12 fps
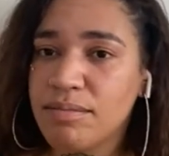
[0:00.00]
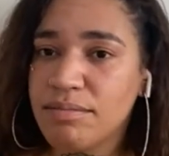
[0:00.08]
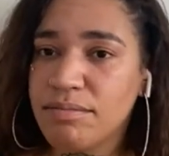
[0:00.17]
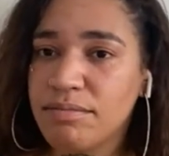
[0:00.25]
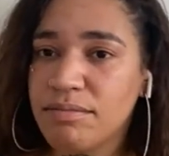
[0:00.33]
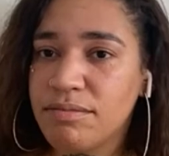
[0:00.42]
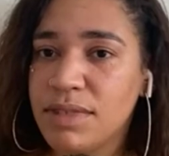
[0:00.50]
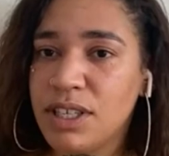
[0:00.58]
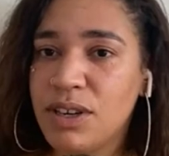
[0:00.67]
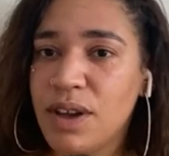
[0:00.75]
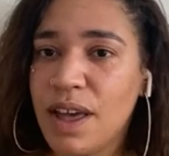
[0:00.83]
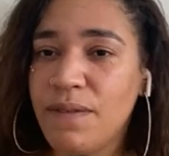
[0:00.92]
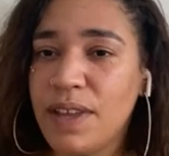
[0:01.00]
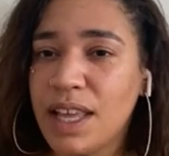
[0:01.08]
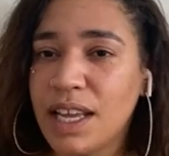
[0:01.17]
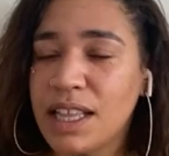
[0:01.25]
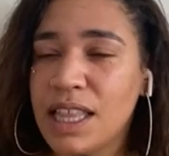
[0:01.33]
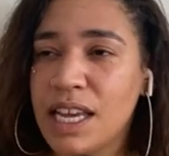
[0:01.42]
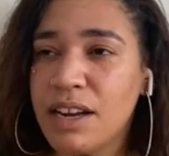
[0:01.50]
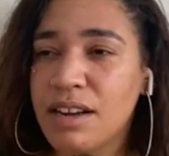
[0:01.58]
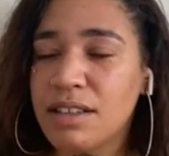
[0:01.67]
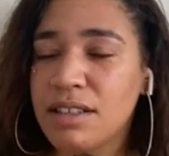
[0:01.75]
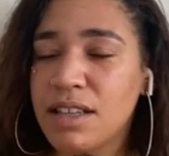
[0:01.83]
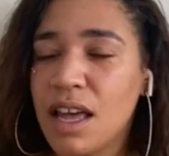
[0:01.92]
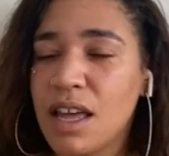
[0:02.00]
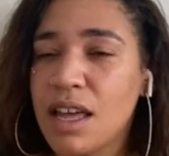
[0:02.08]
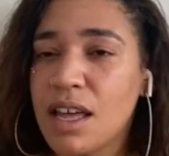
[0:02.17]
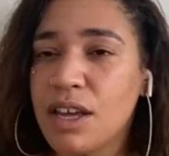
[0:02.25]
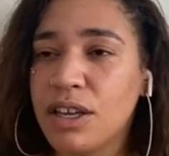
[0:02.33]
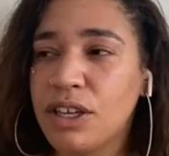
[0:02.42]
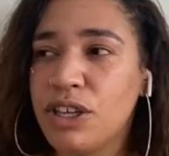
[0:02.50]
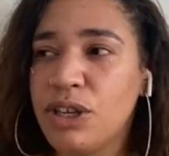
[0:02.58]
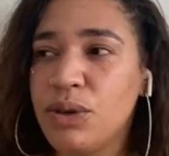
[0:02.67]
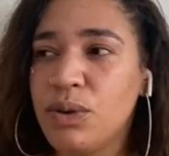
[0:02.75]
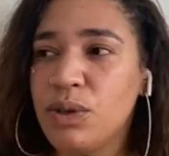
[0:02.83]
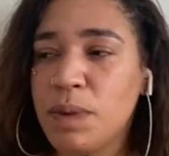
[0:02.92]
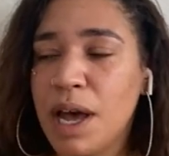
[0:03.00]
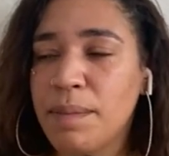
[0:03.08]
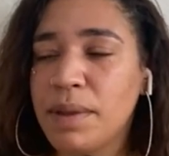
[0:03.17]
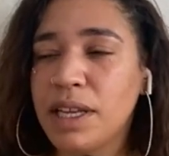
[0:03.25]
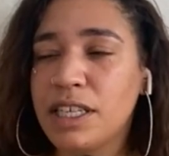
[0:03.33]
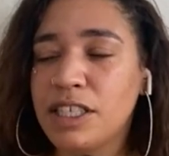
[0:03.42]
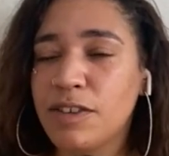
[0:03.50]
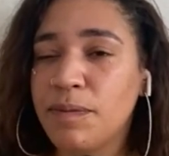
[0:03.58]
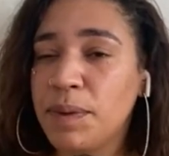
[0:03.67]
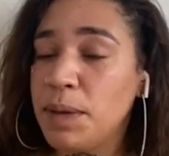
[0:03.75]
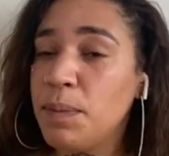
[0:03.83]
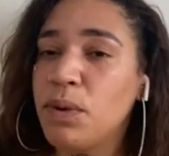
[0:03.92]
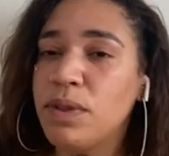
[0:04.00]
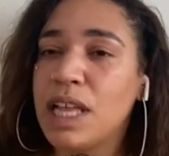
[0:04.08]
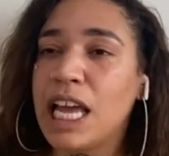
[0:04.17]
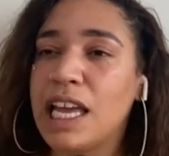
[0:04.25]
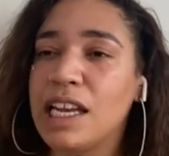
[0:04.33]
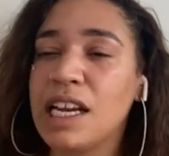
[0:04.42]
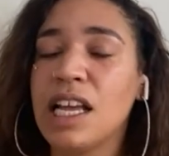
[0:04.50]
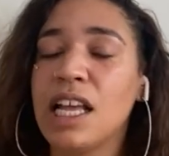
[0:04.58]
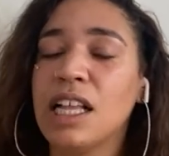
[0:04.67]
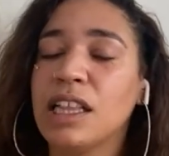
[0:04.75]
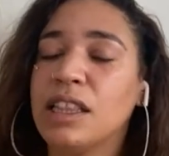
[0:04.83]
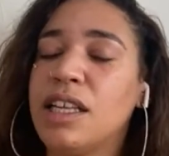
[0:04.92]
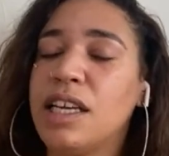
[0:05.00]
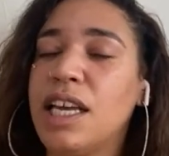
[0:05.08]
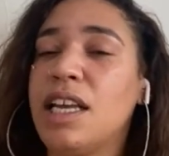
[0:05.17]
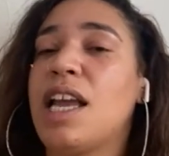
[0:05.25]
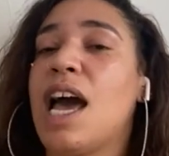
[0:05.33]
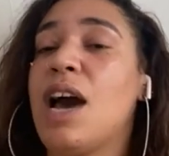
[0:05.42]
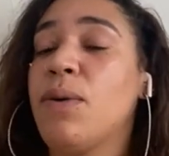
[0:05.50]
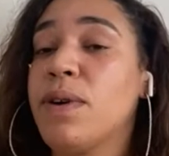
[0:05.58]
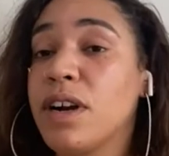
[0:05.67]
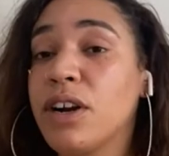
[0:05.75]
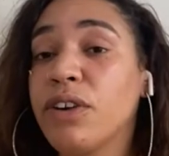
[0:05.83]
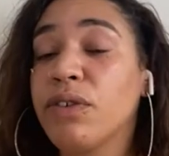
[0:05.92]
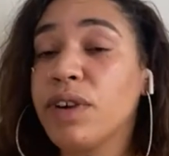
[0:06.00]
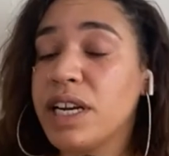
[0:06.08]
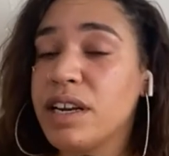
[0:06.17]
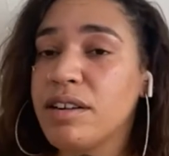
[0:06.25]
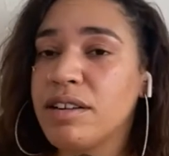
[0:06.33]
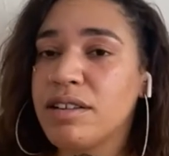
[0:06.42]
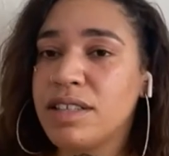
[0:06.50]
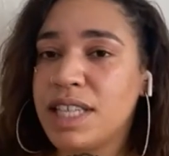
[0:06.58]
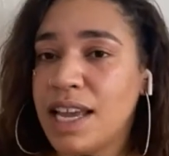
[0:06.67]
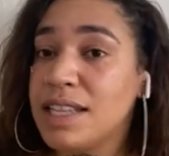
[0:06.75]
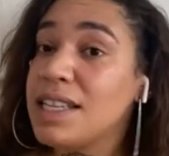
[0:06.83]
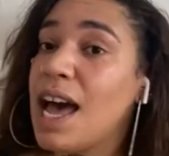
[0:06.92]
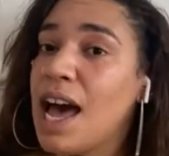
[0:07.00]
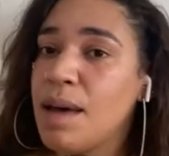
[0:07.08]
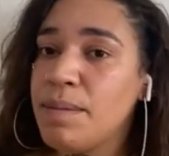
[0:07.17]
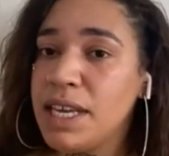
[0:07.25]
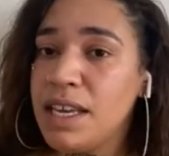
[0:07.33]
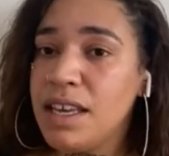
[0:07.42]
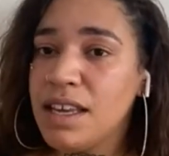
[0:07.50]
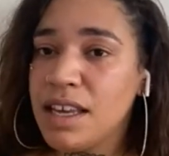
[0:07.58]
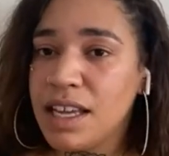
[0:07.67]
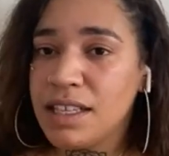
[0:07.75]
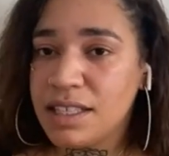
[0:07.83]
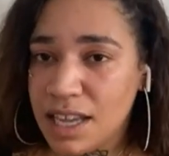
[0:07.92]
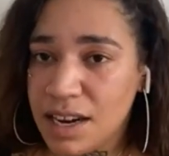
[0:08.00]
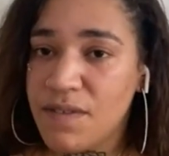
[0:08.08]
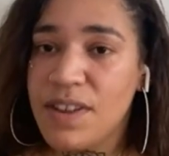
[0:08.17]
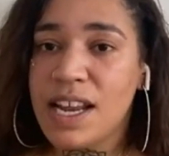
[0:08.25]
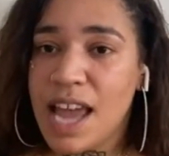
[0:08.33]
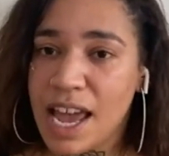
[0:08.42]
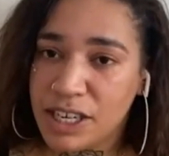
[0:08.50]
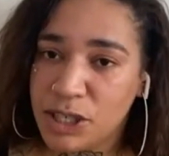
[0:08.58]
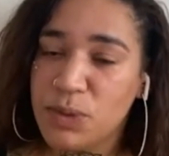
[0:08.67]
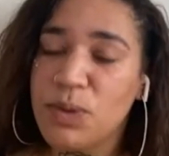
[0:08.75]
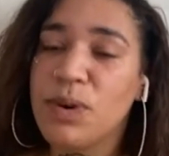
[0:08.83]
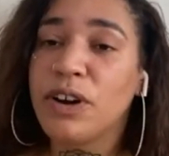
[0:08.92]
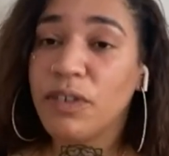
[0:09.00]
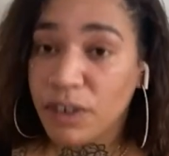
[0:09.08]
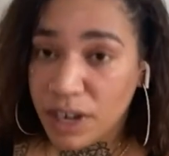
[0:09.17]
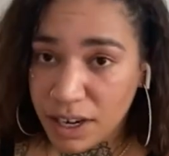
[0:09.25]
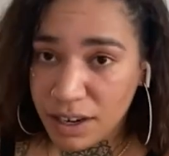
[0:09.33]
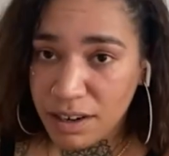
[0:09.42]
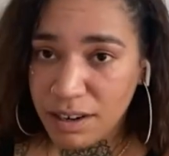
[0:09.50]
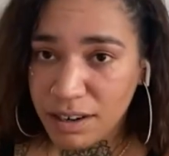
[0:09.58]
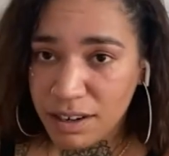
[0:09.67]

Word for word: Mm-hmm. You know, I feel like there's a huge population of people that look at our careers as a hobby instead of an actual career.